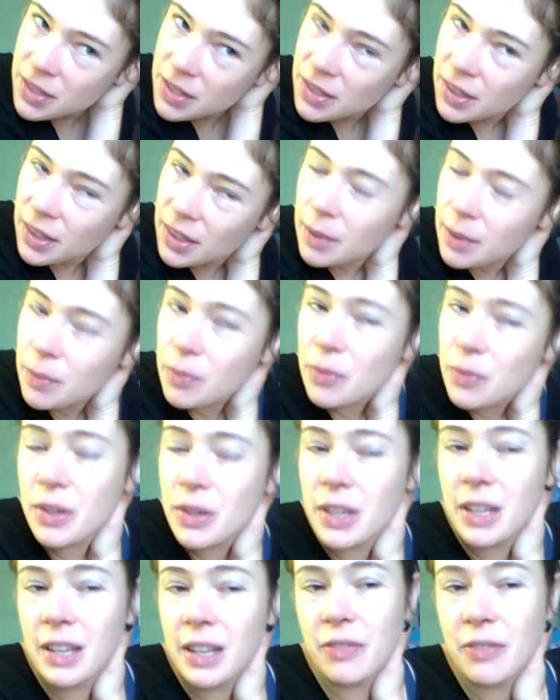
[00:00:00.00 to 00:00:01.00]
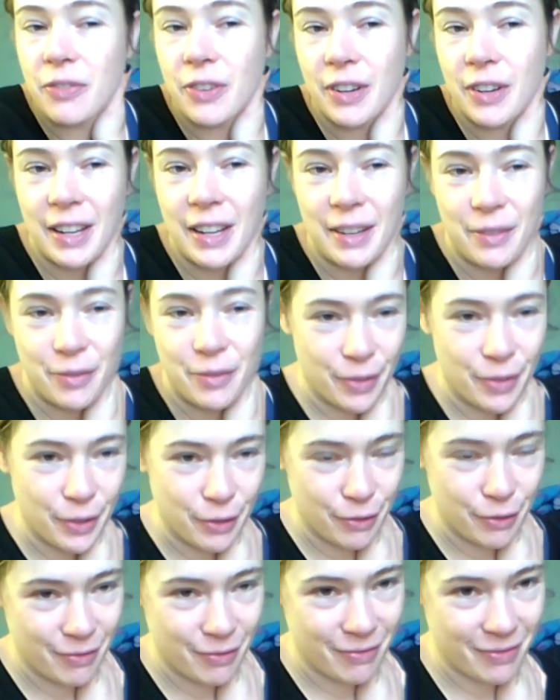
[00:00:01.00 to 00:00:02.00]
is that I'm really
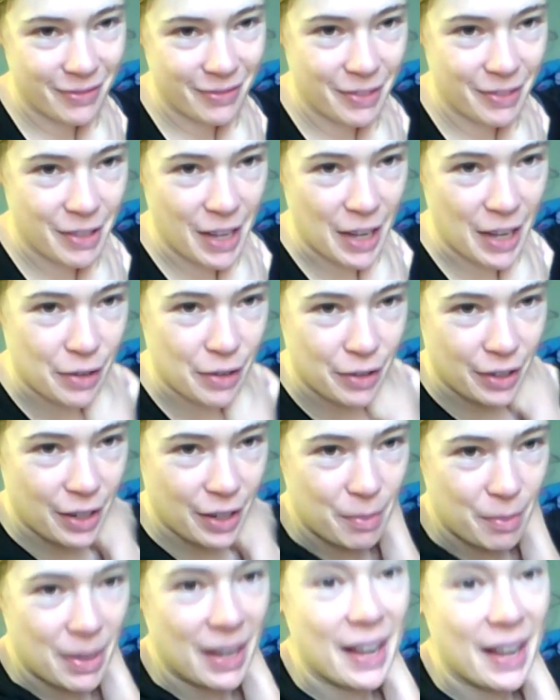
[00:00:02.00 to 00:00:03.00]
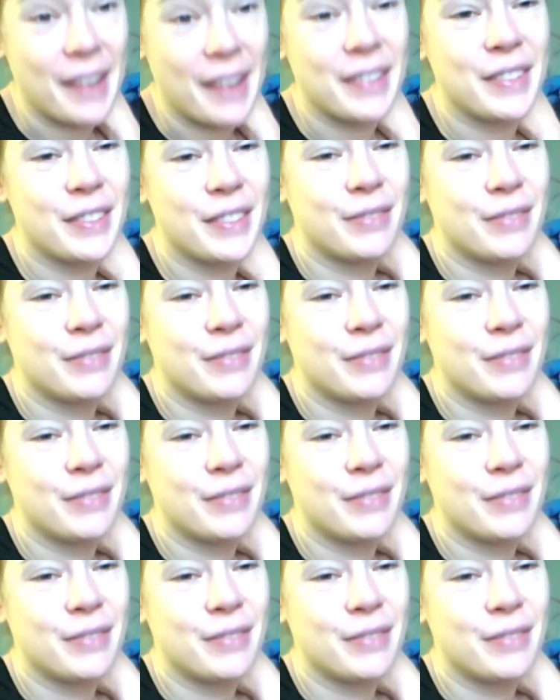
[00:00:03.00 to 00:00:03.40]
forgetful, chaotic in my head.